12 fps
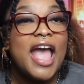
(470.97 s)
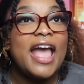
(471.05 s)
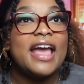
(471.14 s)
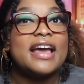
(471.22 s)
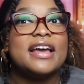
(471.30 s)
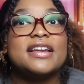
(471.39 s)

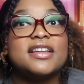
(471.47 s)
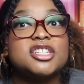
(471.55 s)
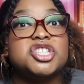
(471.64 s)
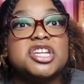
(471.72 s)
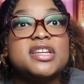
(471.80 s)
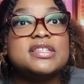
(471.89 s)
and
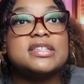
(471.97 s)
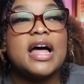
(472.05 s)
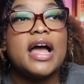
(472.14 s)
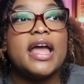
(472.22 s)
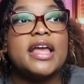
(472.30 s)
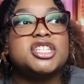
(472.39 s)
she's
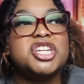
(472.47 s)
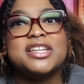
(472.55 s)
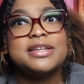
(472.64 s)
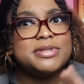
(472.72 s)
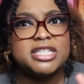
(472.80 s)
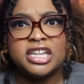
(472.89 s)
like, she
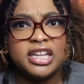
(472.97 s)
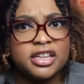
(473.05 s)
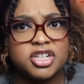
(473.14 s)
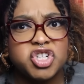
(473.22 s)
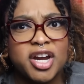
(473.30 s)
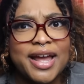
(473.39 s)
ends up stealing
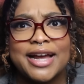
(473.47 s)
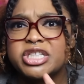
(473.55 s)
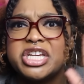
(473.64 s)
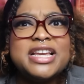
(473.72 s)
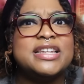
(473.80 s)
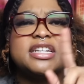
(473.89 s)
the truck,
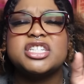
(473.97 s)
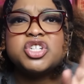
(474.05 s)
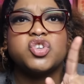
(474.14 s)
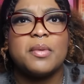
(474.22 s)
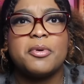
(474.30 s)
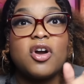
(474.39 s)
actually. He doesn't
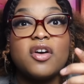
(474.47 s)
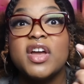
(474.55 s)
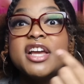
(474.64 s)
drop her off.